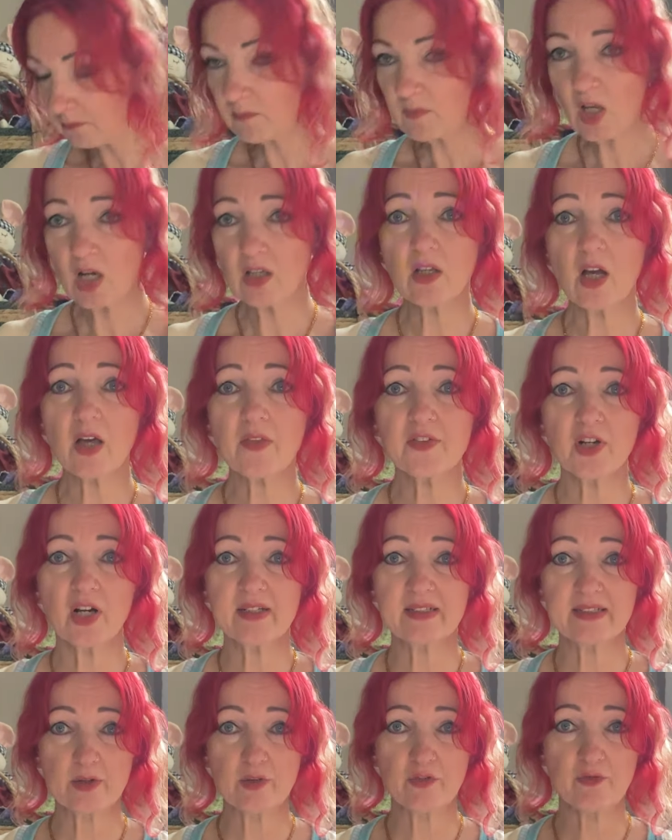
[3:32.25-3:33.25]
I like the
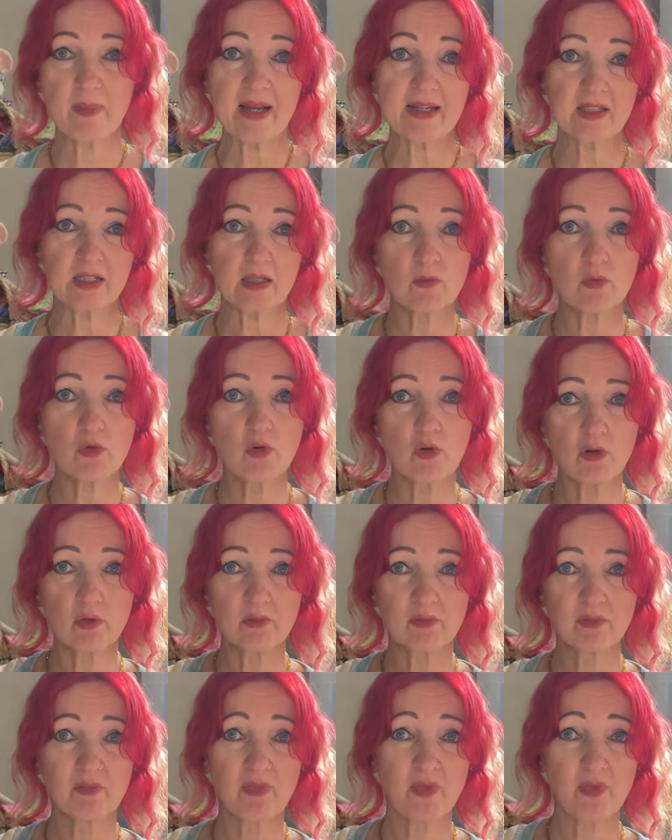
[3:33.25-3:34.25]
idea of making more
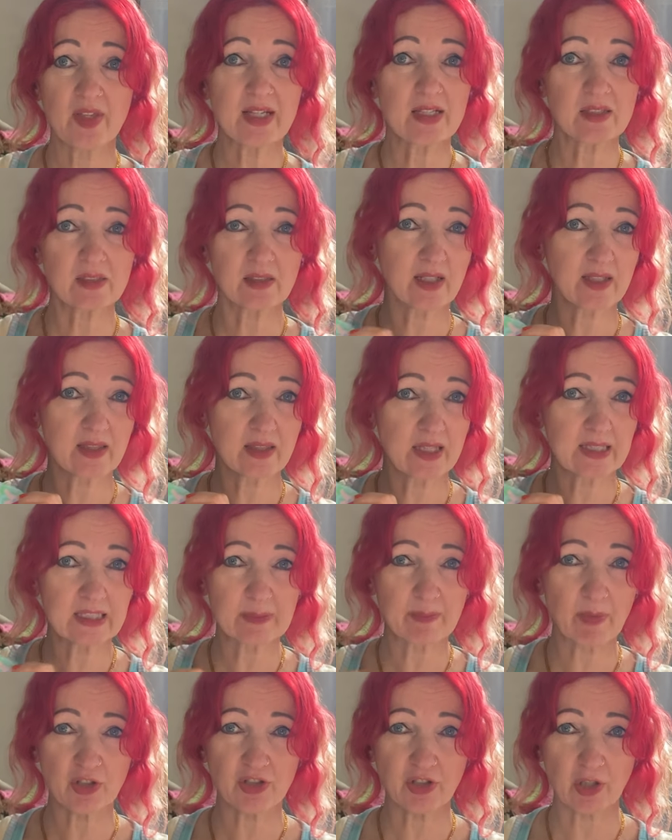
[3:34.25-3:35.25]
things like this,
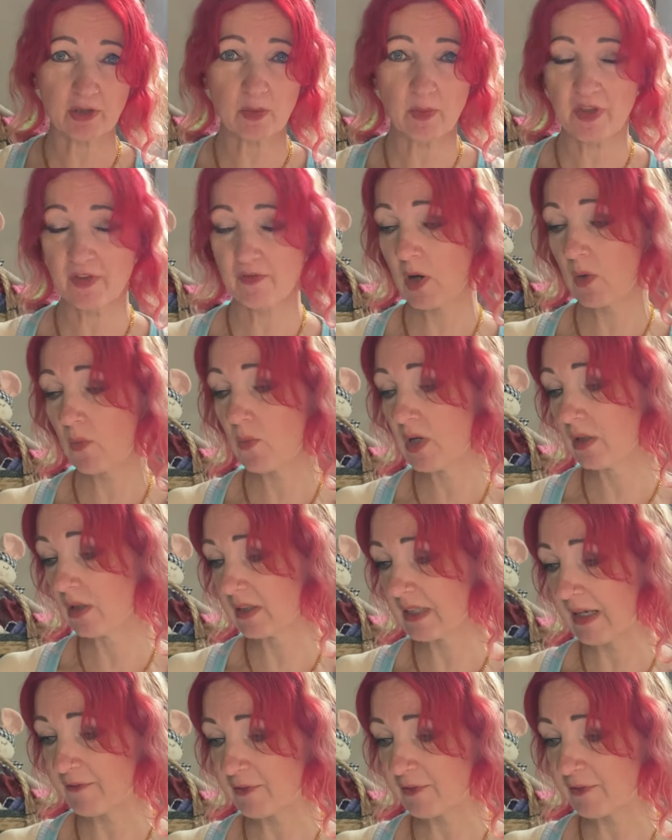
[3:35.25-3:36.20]
but I don't know whether I will. I'd have